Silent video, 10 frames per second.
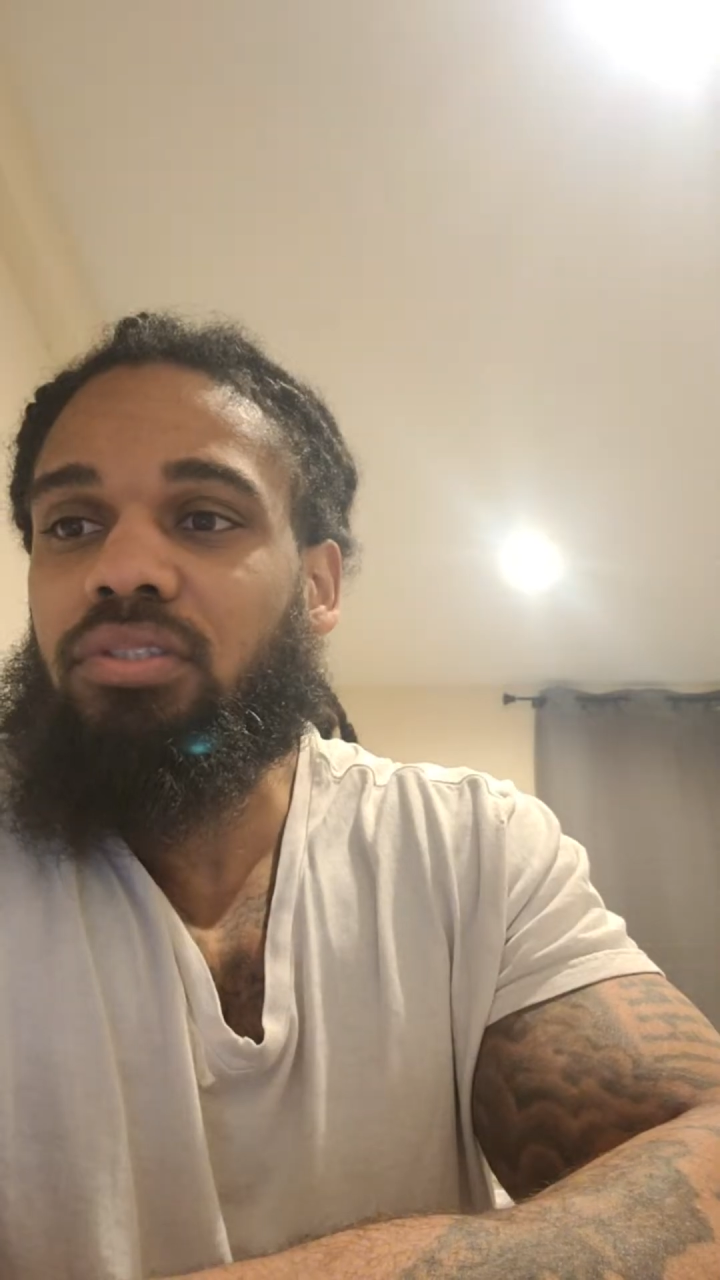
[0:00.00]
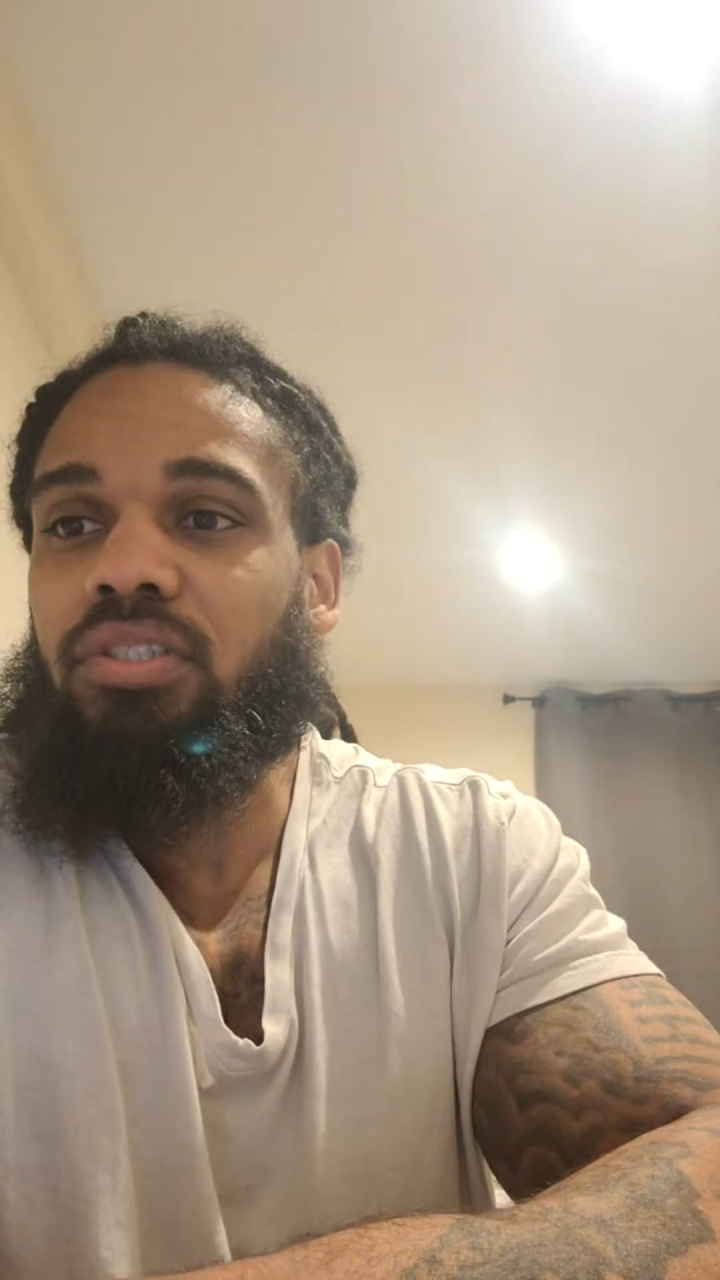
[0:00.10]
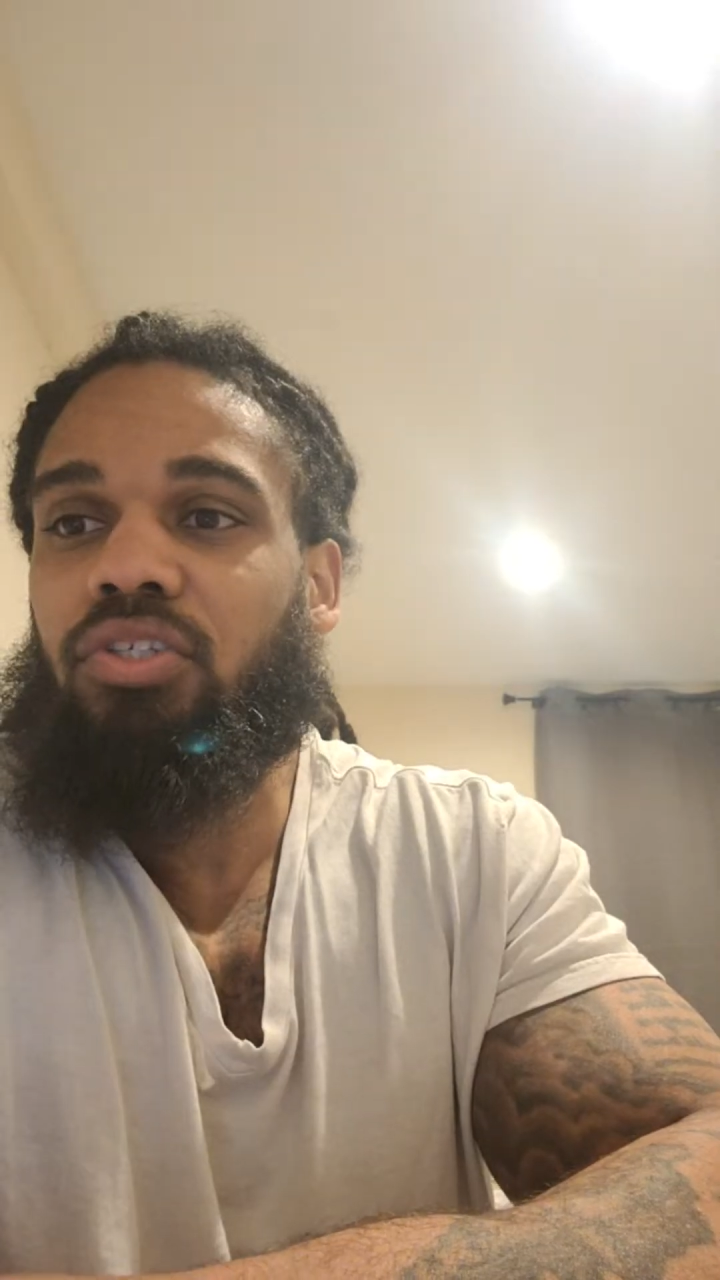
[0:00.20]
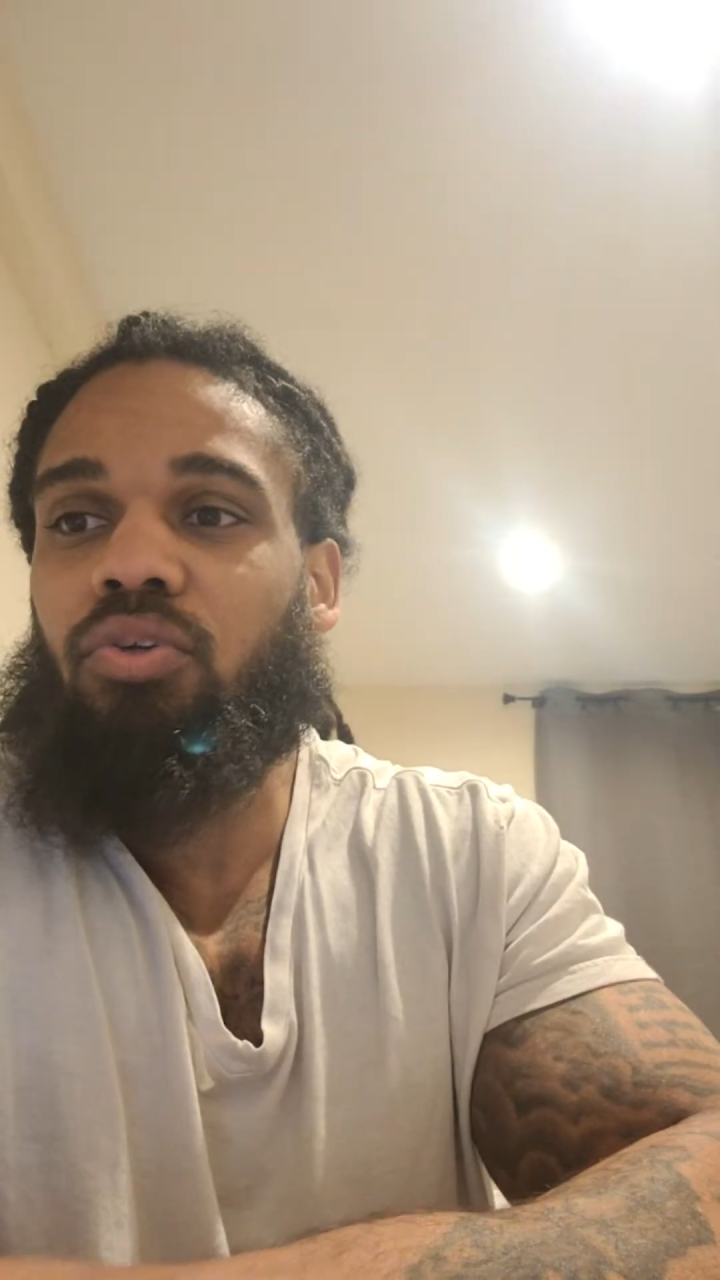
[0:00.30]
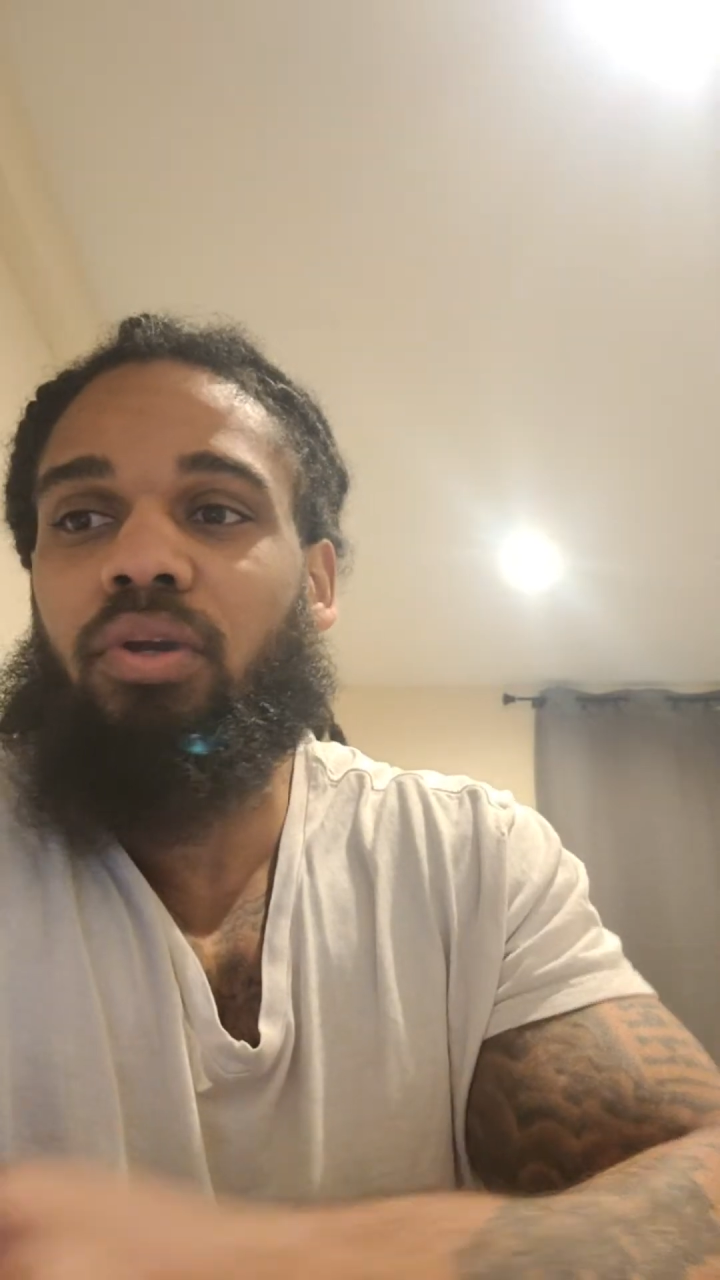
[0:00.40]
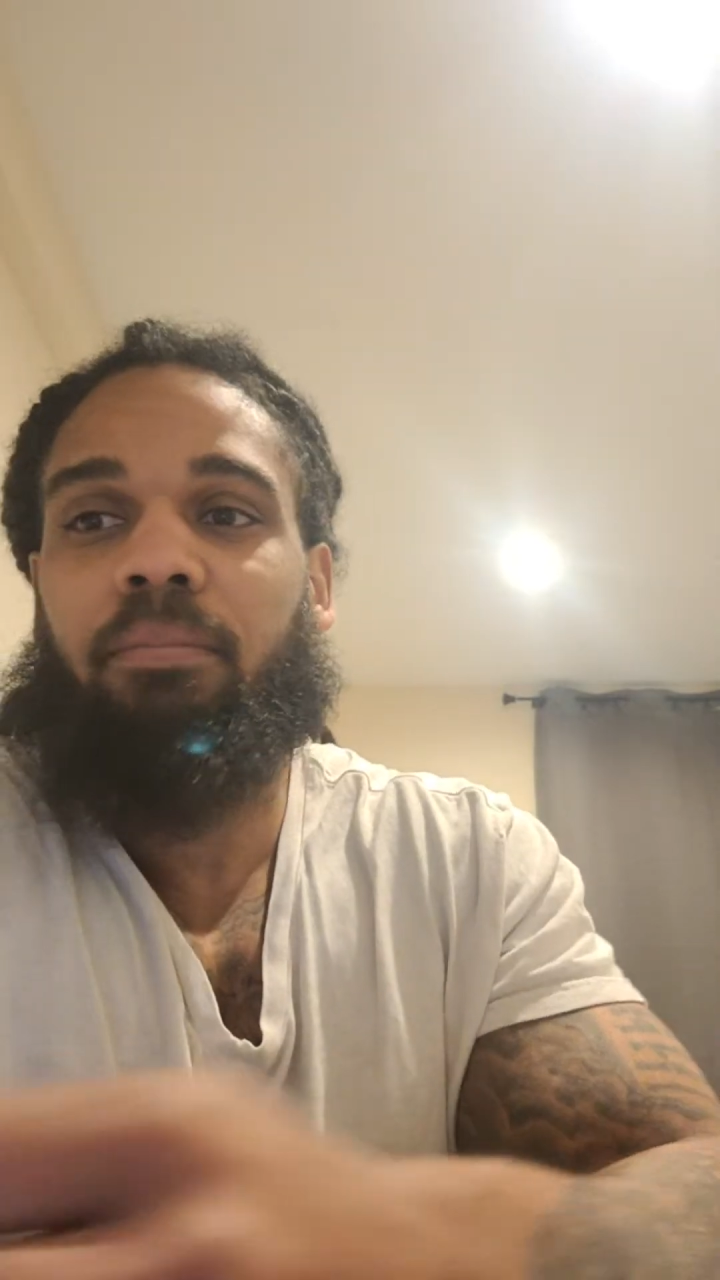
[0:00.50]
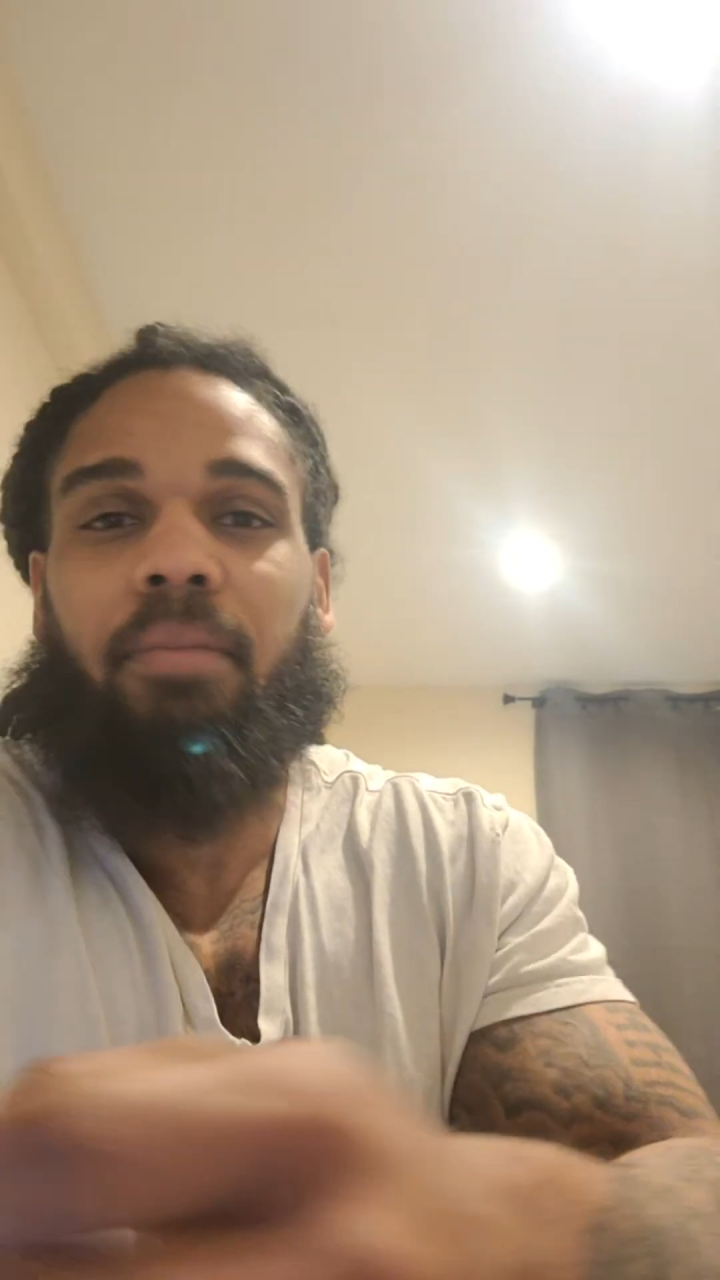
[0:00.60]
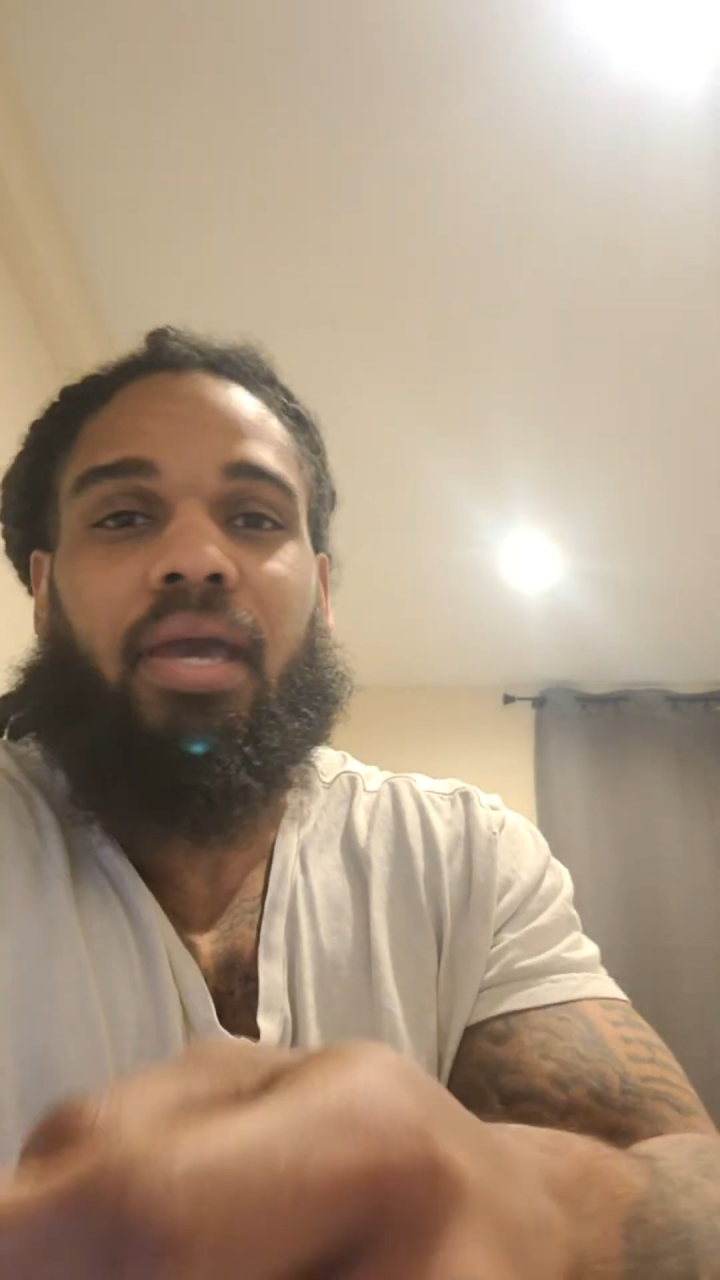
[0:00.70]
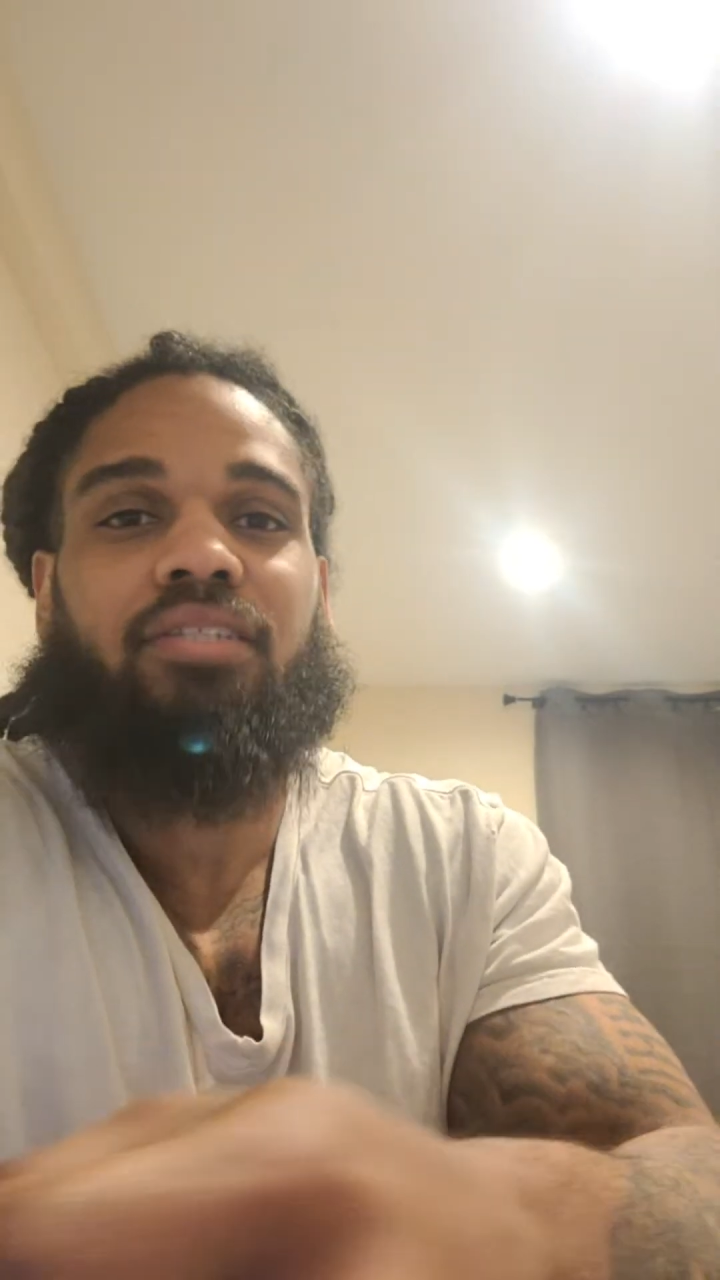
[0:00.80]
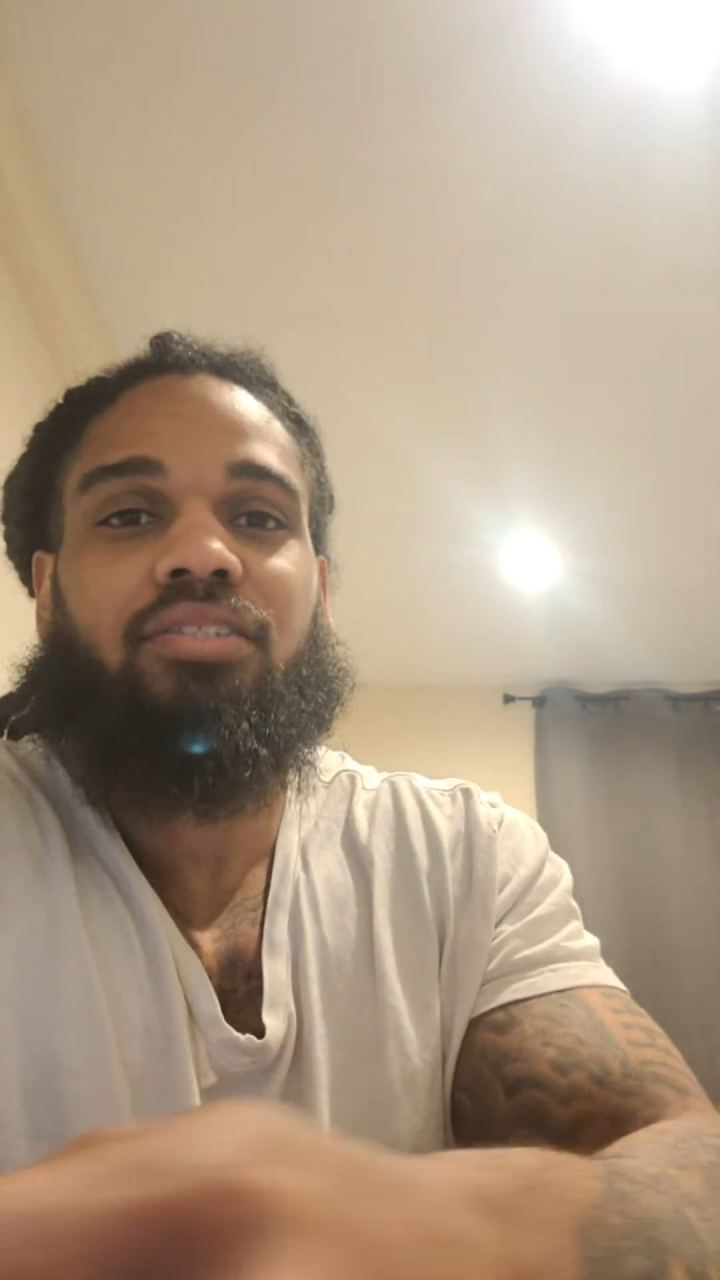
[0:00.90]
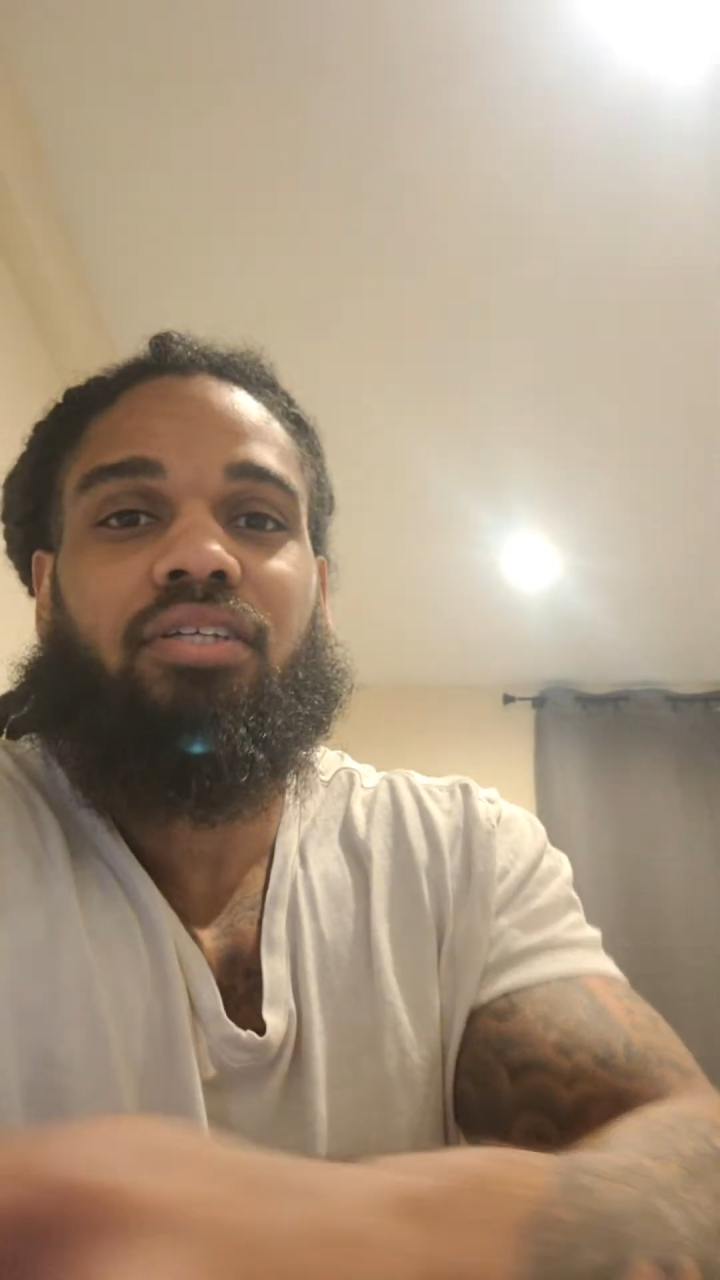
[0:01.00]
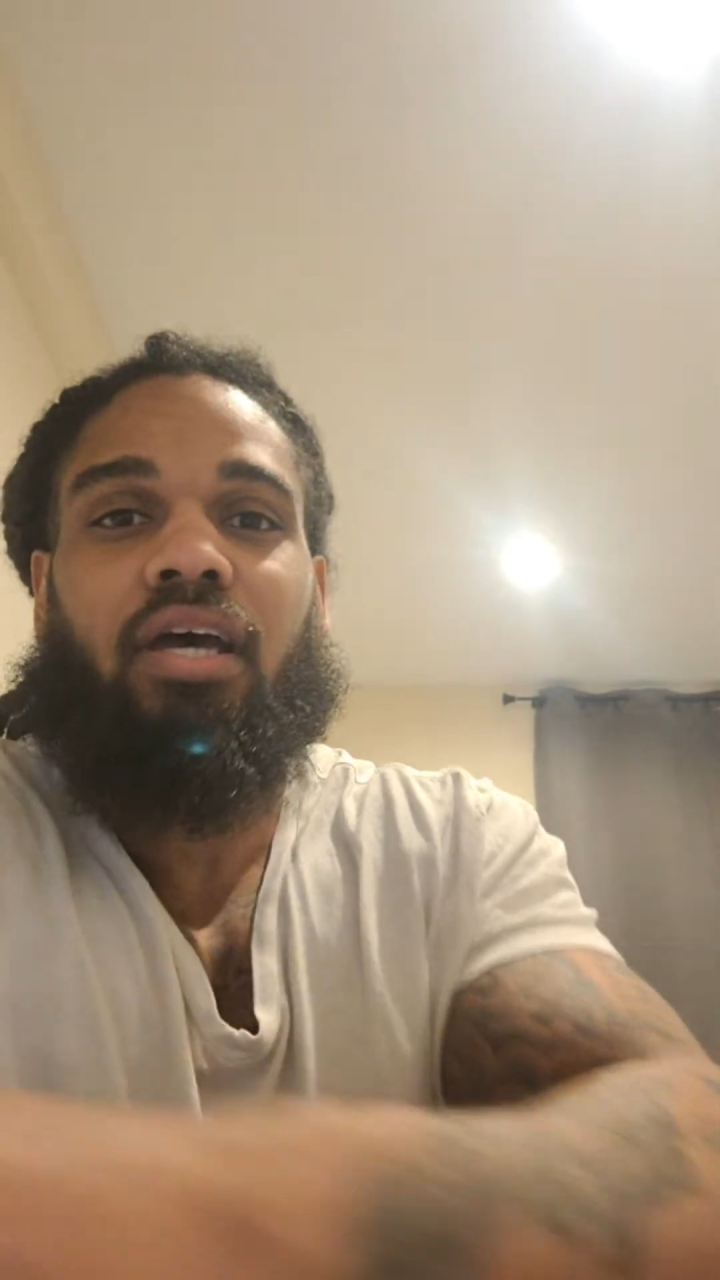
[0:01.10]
you want to master